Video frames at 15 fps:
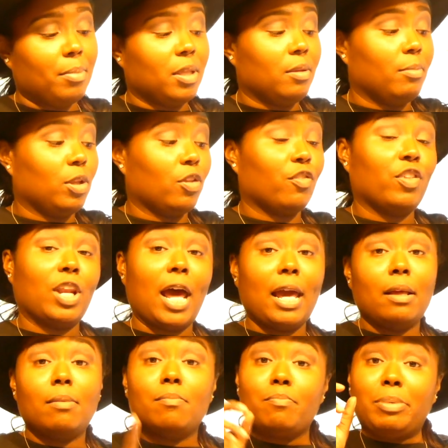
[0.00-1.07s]
in the middle of the
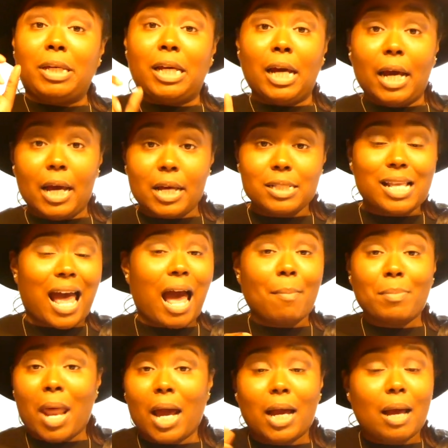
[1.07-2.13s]
night, because
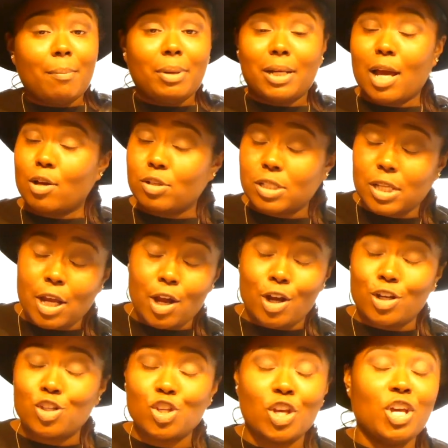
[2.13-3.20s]
I'm not coming
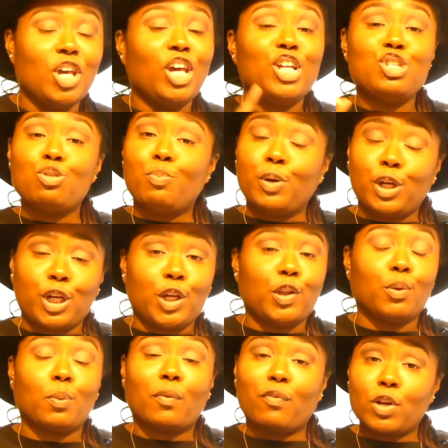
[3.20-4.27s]
downstairs to put it in
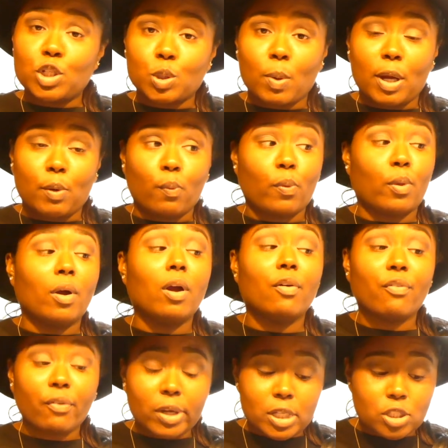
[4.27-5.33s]
the refrigerator with the
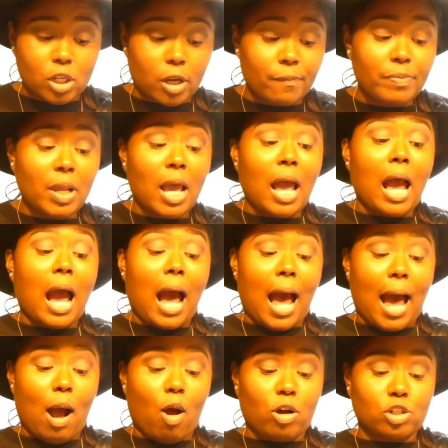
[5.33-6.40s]
freezer,
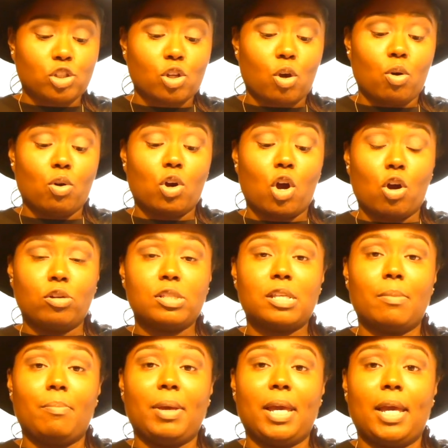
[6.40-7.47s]
I also go
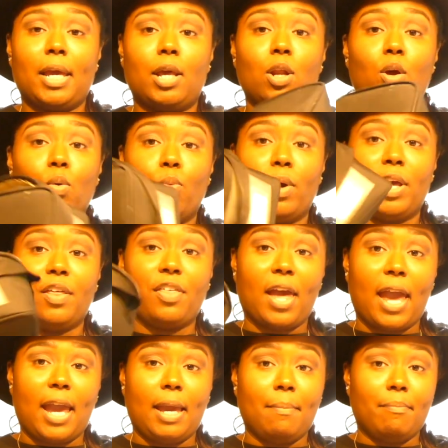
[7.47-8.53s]
to bed with
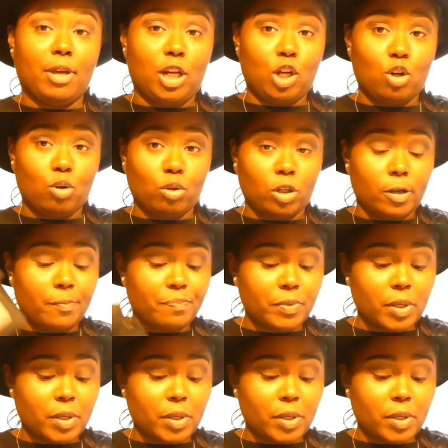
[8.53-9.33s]
a mini cooler